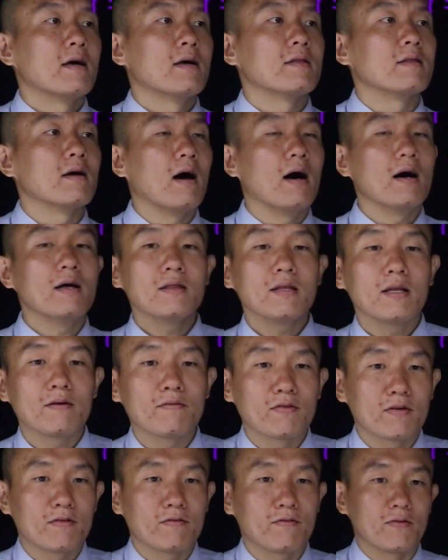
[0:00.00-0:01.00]
the
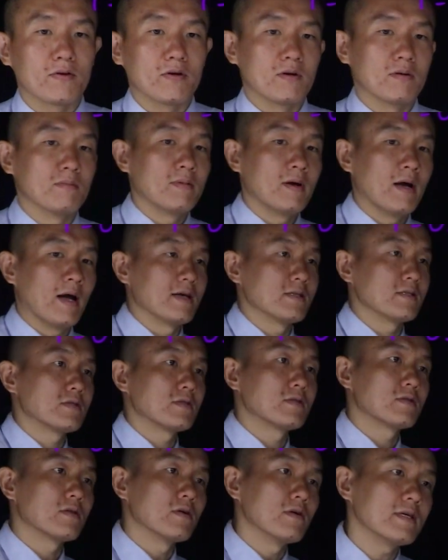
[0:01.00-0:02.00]
unlevered firm
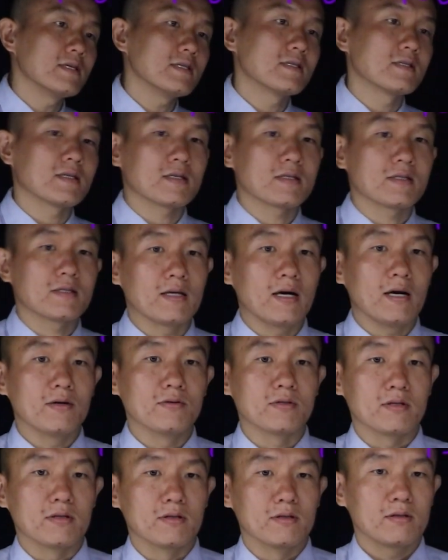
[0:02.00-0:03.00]
has
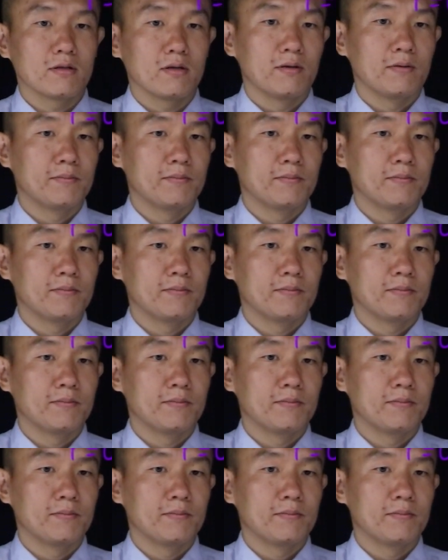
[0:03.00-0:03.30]
36,000